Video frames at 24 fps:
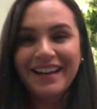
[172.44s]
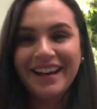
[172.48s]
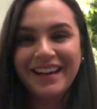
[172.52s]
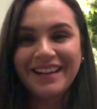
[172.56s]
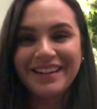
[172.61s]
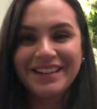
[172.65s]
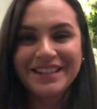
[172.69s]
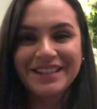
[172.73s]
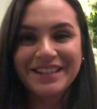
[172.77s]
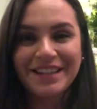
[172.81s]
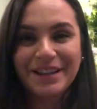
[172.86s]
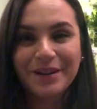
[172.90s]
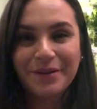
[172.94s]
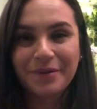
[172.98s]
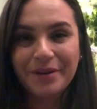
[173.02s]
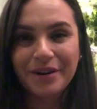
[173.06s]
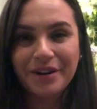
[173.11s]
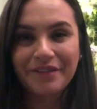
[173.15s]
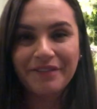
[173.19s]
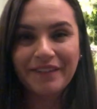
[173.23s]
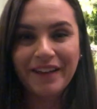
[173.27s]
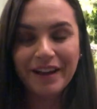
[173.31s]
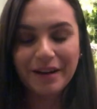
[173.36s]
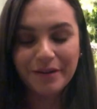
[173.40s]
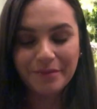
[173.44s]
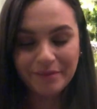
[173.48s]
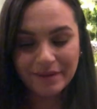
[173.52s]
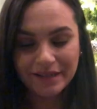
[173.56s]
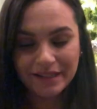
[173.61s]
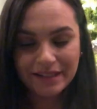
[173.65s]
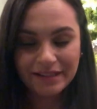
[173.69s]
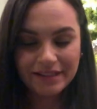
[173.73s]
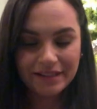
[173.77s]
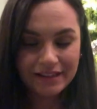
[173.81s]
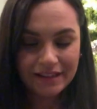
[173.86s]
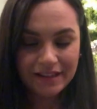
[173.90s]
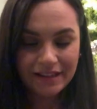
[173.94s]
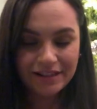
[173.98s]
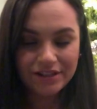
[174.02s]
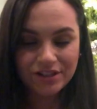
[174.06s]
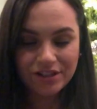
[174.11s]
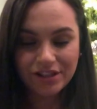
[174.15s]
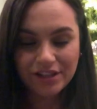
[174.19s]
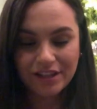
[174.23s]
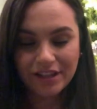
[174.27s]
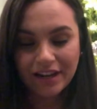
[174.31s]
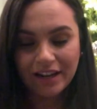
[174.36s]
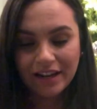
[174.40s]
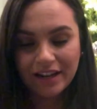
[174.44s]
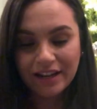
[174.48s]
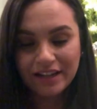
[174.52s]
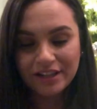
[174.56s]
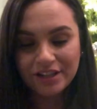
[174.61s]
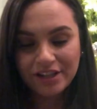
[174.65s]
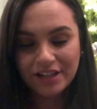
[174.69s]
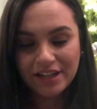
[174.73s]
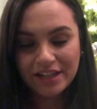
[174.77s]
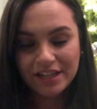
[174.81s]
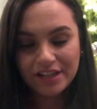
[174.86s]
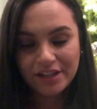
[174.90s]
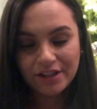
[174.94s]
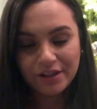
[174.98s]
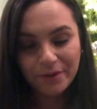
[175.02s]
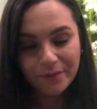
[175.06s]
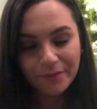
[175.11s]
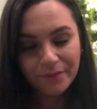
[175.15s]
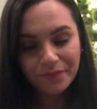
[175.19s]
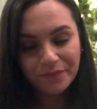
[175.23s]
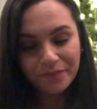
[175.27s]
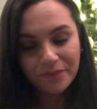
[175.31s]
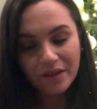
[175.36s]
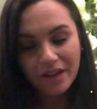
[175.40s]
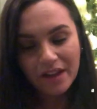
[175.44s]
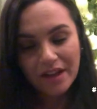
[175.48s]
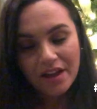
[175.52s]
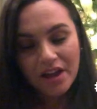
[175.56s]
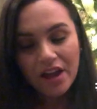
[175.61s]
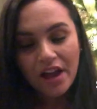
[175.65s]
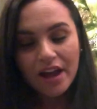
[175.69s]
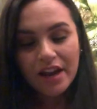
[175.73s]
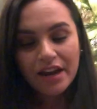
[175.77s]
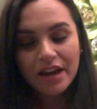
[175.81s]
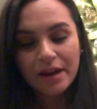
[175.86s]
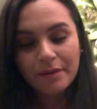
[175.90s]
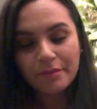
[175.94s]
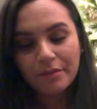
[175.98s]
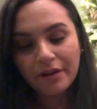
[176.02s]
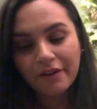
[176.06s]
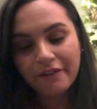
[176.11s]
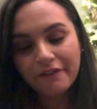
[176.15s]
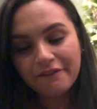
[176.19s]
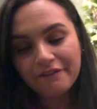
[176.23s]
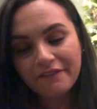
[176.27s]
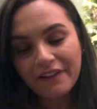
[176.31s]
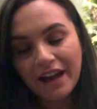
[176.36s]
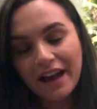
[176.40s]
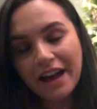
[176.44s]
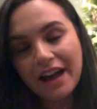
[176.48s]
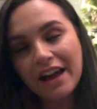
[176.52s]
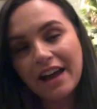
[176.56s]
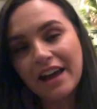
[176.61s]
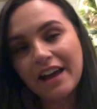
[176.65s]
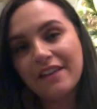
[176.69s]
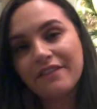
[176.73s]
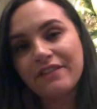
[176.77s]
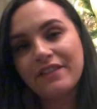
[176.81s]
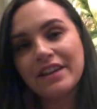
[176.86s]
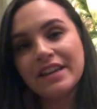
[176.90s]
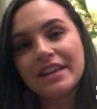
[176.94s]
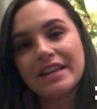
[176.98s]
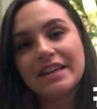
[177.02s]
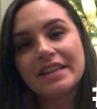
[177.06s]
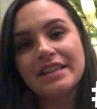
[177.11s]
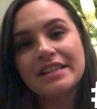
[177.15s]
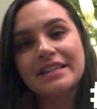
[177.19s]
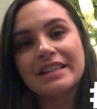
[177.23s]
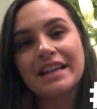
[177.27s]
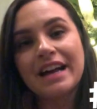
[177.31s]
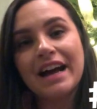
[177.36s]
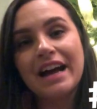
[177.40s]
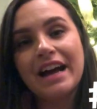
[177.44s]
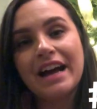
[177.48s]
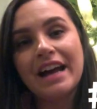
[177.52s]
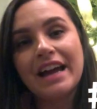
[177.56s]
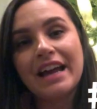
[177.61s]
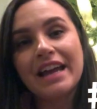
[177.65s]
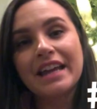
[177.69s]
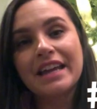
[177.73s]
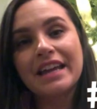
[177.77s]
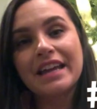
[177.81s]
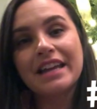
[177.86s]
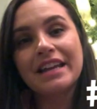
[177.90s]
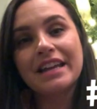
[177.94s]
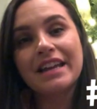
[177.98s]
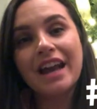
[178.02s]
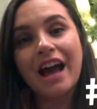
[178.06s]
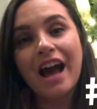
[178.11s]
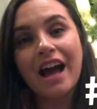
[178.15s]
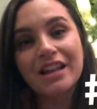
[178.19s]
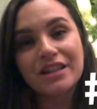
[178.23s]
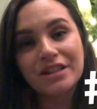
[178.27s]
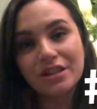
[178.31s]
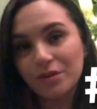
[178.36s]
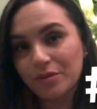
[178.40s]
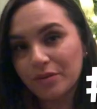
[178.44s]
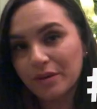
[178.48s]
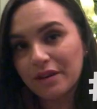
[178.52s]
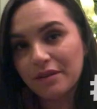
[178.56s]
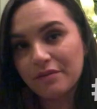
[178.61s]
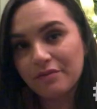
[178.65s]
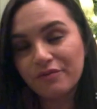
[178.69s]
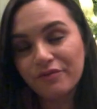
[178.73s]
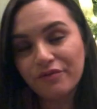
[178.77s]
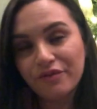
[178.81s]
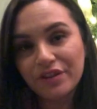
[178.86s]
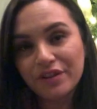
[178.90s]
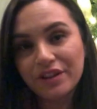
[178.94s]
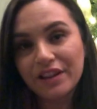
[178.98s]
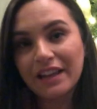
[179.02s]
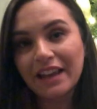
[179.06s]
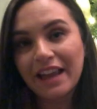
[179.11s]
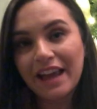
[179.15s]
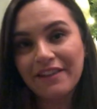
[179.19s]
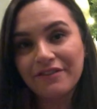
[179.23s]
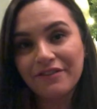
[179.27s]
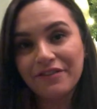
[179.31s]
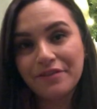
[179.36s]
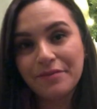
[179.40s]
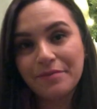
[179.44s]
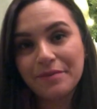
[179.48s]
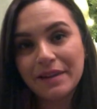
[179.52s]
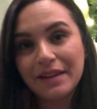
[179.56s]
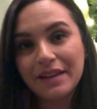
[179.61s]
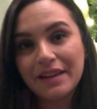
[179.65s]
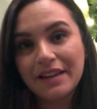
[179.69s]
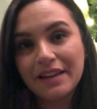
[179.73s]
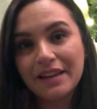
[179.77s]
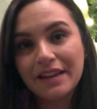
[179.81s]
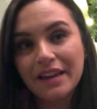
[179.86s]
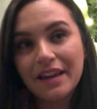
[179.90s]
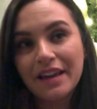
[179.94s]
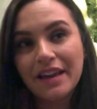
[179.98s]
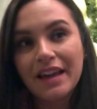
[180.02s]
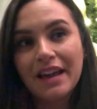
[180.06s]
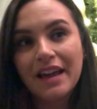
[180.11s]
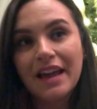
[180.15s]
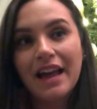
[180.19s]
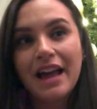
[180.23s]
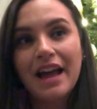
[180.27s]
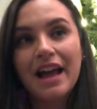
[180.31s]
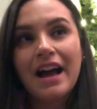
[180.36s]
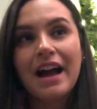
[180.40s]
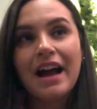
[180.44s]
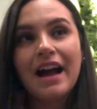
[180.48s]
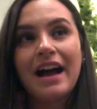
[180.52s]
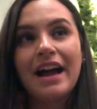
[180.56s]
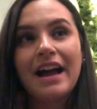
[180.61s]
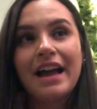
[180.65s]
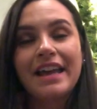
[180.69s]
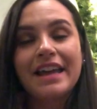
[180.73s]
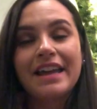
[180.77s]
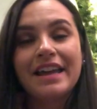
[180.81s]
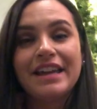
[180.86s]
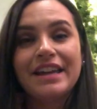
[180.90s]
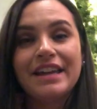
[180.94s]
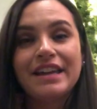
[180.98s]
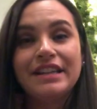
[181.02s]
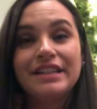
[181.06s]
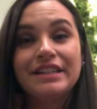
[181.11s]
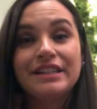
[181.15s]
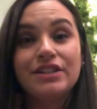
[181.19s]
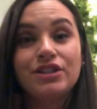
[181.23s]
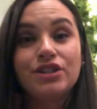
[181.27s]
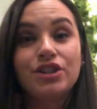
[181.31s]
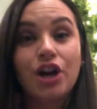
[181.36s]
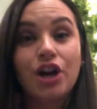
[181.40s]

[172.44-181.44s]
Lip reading: I know it's like weird fact, but just thought I'd let you guys know. Number five is I cannot swim for the life of me. I can